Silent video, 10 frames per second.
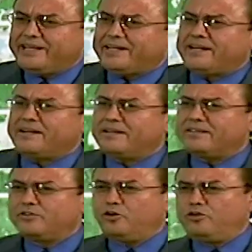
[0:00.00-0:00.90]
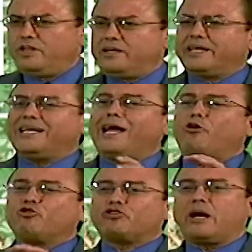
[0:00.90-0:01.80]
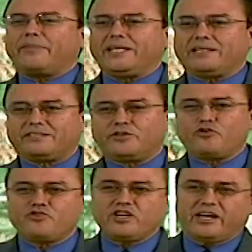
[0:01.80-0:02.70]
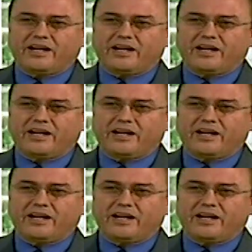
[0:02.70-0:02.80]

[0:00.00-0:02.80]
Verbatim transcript: the contamination get to? To the hands?